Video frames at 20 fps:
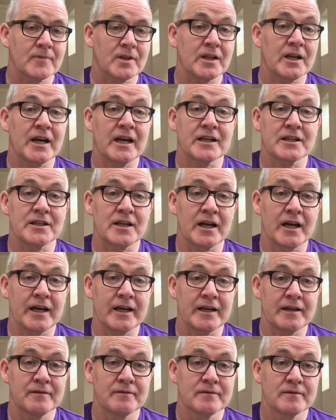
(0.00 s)
The next
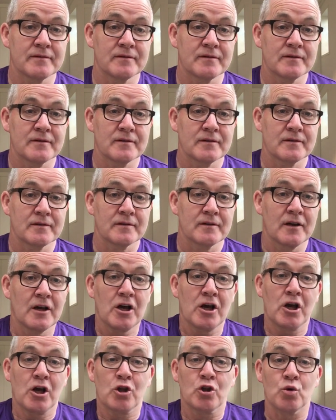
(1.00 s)
day,
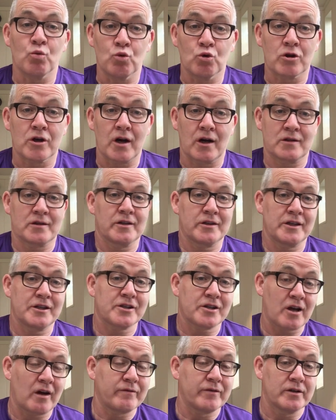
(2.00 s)
the woodcutter
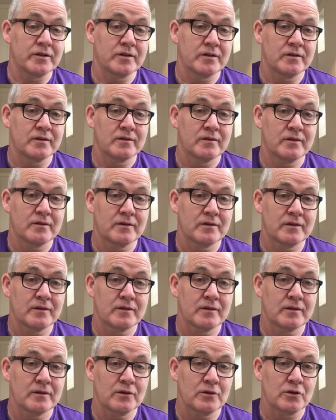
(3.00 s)
discovered
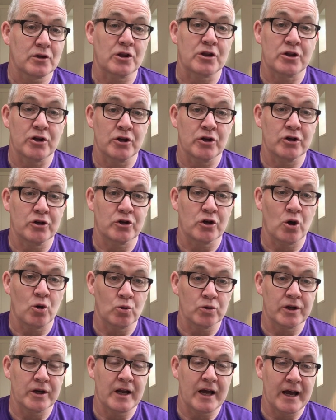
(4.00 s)
the third
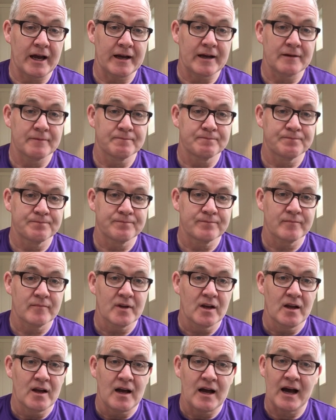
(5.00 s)
golden egg,
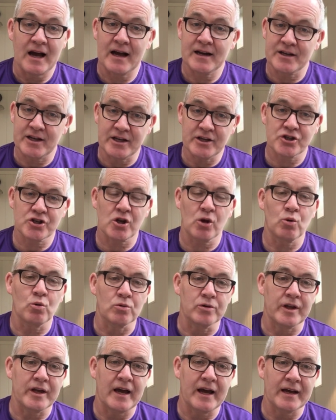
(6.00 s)
and he
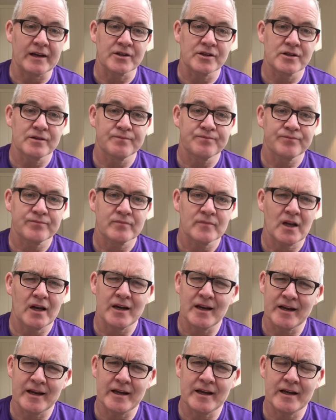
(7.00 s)
sold the eggs,
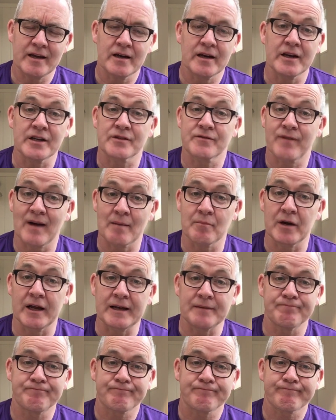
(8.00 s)
and he and his family